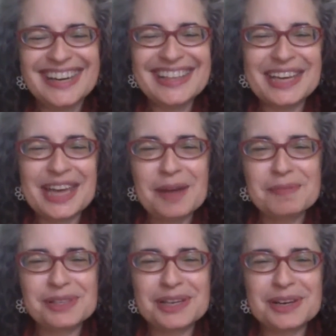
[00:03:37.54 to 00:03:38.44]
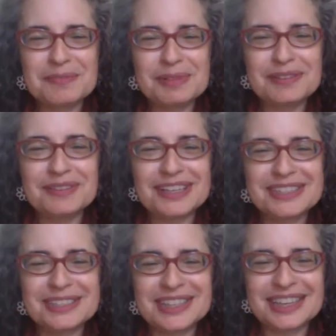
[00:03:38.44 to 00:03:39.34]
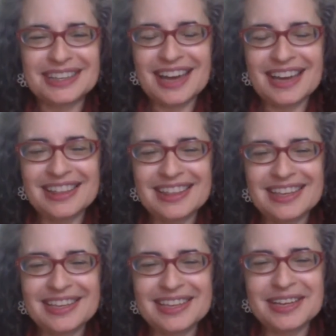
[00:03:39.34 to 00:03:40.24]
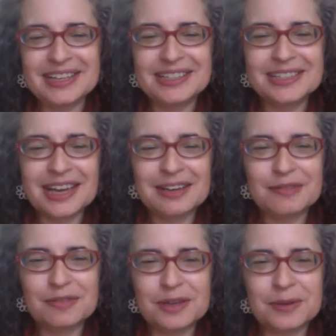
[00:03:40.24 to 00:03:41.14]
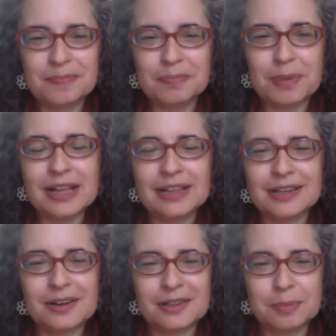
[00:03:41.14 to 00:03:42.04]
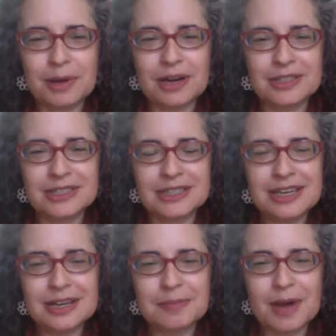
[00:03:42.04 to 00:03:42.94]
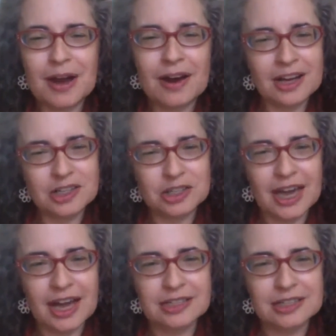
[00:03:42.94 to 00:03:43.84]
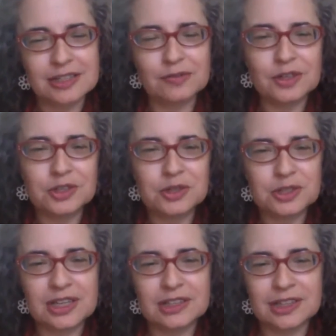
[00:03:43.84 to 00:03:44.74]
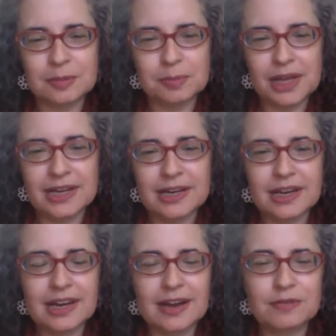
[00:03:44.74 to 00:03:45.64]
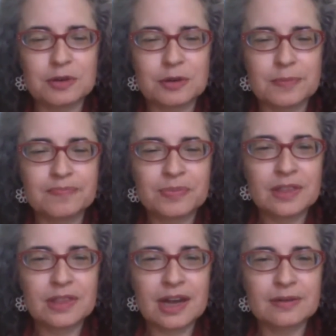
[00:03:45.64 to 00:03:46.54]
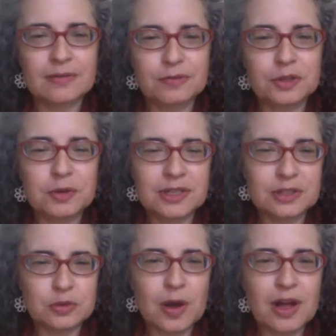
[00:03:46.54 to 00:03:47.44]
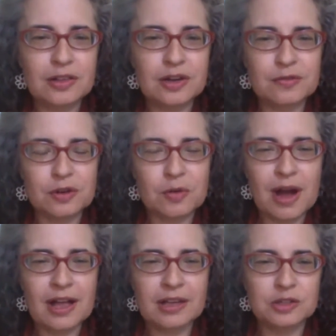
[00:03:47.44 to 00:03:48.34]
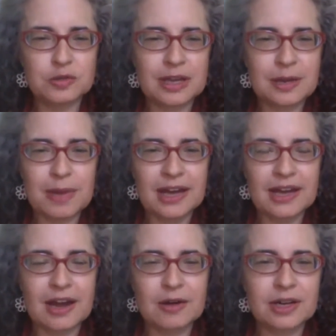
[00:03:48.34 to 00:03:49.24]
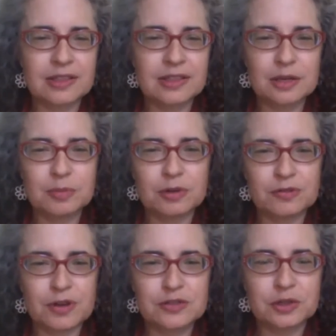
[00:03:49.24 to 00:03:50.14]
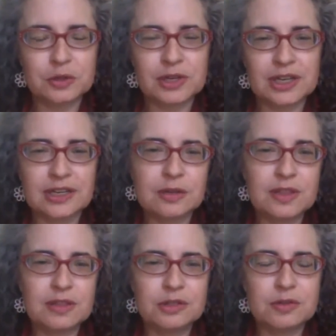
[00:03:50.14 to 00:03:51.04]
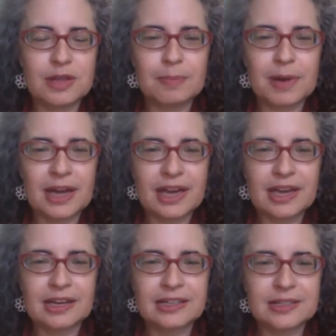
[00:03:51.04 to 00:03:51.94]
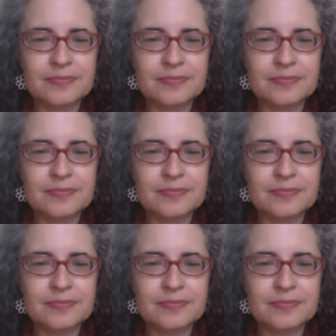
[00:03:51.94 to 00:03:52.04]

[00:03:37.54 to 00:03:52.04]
the capillary blood vessels that line the inside of the belly, called the peritoneum, are actually act as the filter to clean the blood. And after that fluid has dwelled there for a while, you drain it back out and then you put fresh fluid in. You either do that by hand,